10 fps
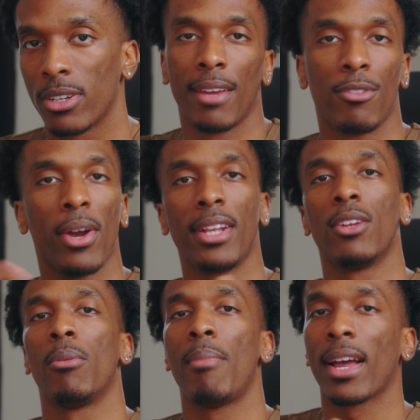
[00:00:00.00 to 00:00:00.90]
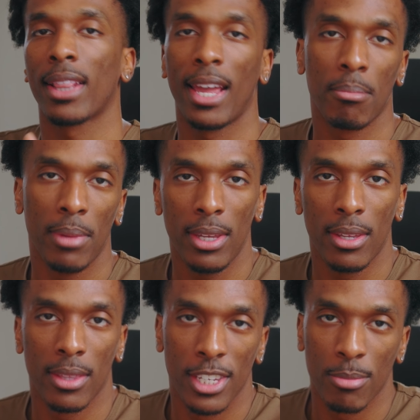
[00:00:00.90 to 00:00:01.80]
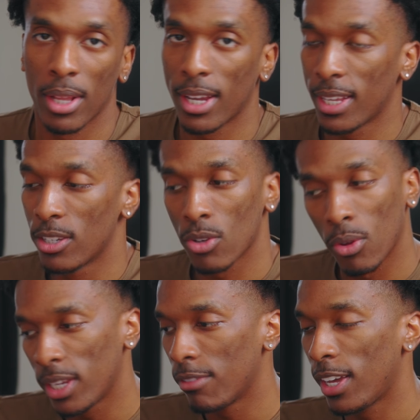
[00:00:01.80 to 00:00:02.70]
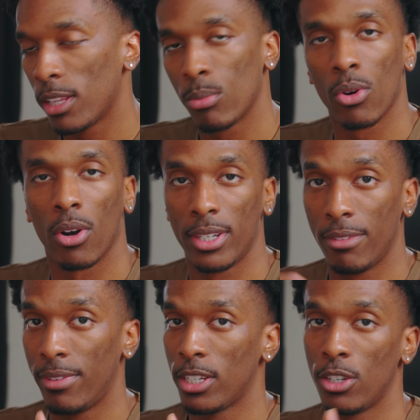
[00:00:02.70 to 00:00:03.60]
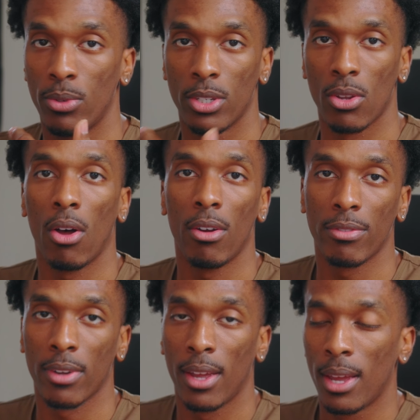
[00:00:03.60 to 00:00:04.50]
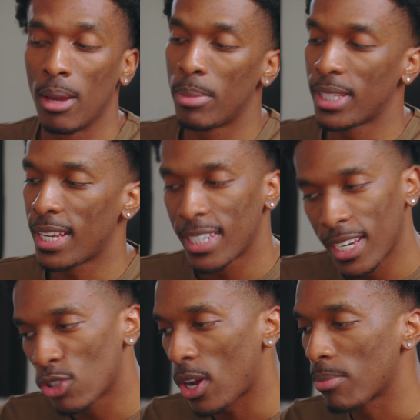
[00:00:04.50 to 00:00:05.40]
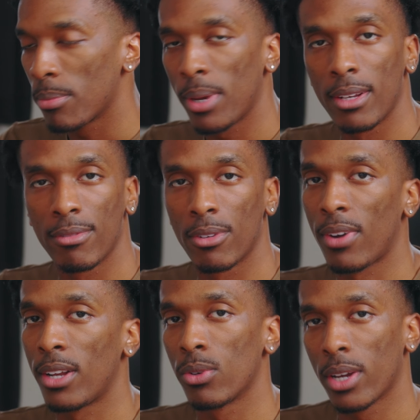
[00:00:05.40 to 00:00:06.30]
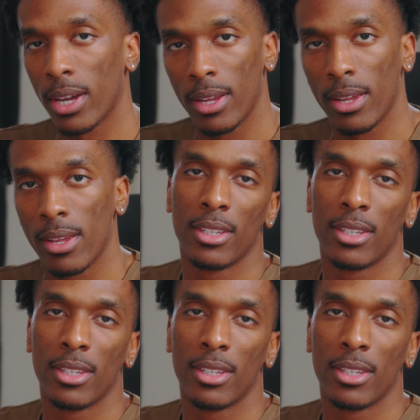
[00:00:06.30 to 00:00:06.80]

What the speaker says: If you edit on Mac like me, this plugin is only available on DaVinci Resolve, but they just dropped the beta for Final Cut.